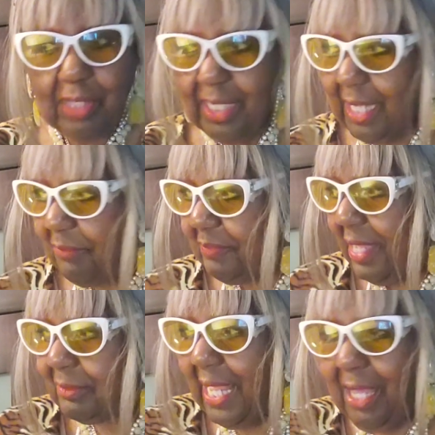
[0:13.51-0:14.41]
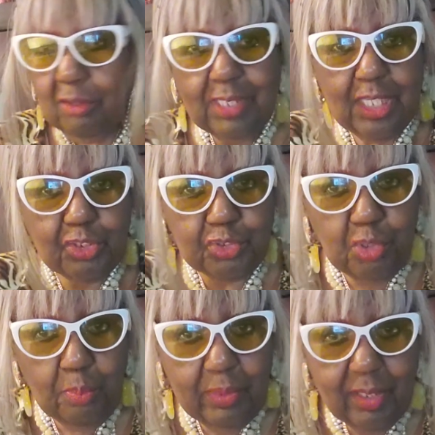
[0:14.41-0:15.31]
And I found out in
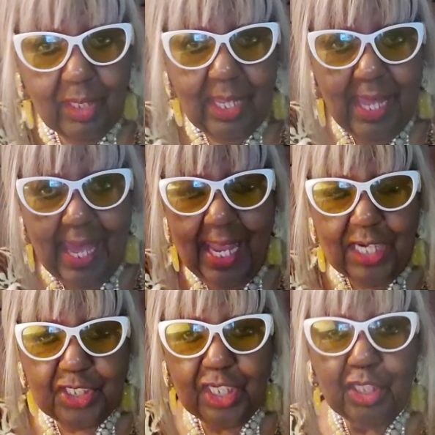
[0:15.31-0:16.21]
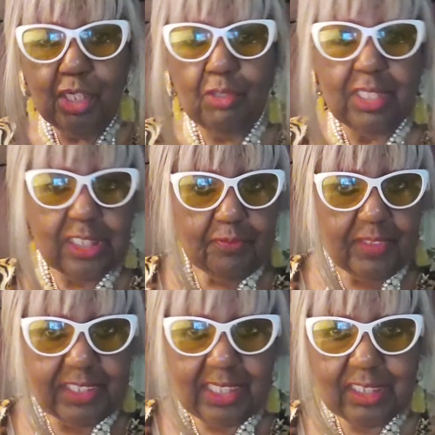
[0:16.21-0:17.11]
super aging, this is
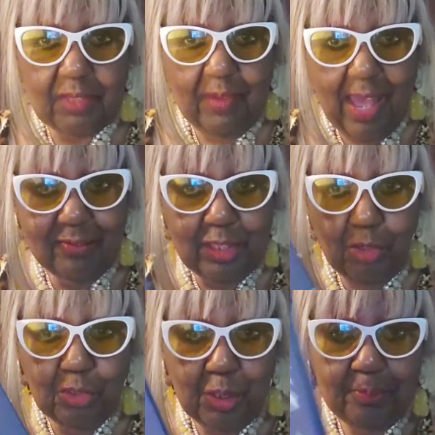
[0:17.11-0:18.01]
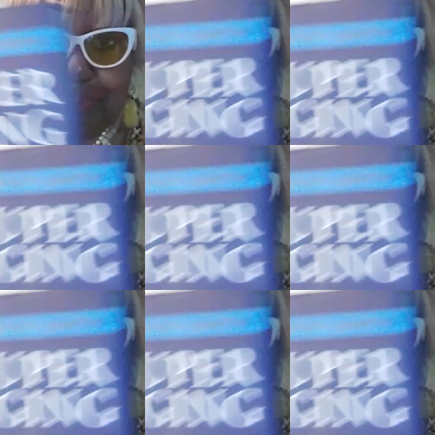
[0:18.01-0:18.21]
for 65 and older.